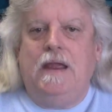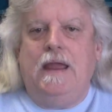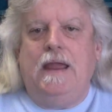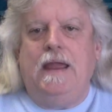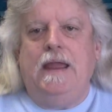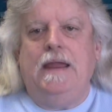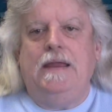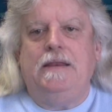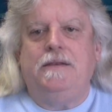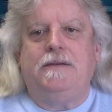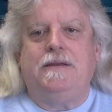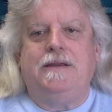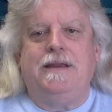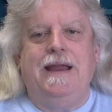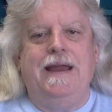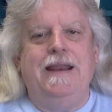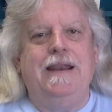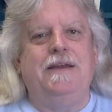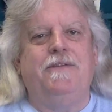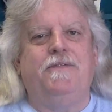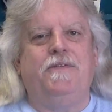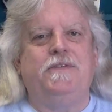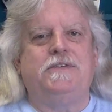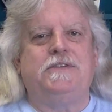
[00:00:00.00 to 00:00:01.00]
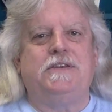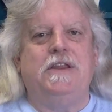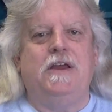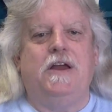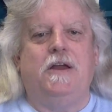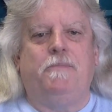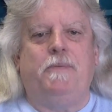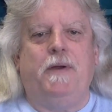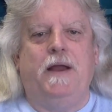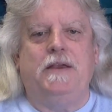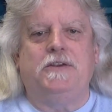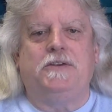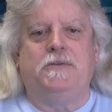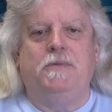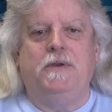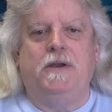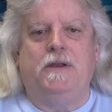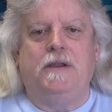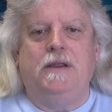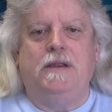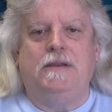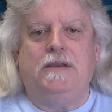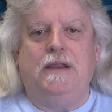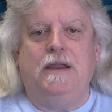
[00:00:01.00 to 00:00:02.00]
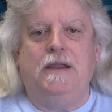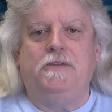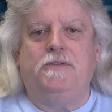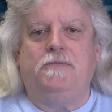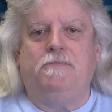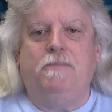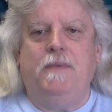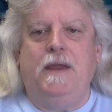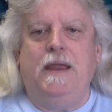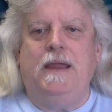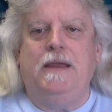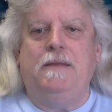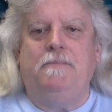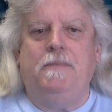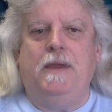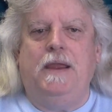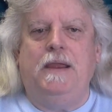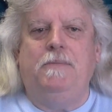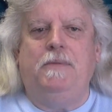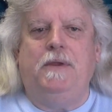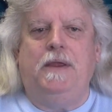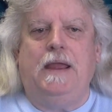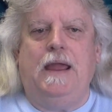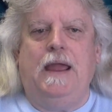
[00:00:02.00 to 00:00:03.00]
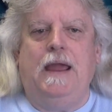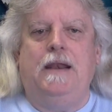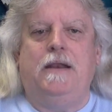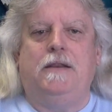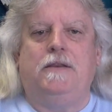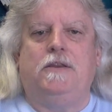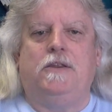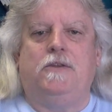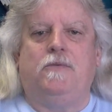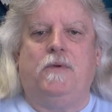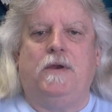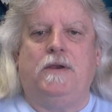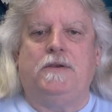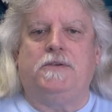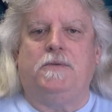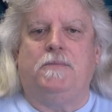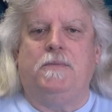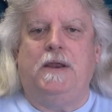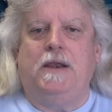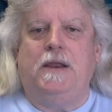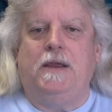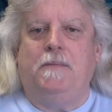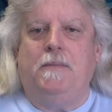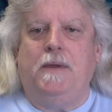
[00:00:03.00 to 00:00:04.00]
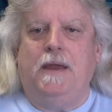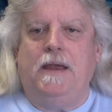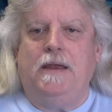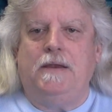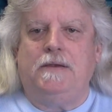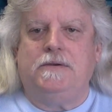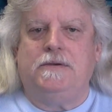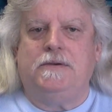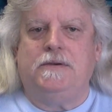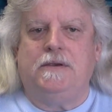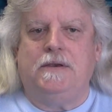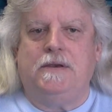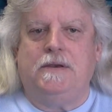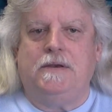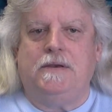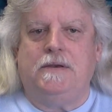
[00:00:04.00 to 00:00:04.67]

And kind of it's still a possibility. 10th man may be added to the WrestleMania match.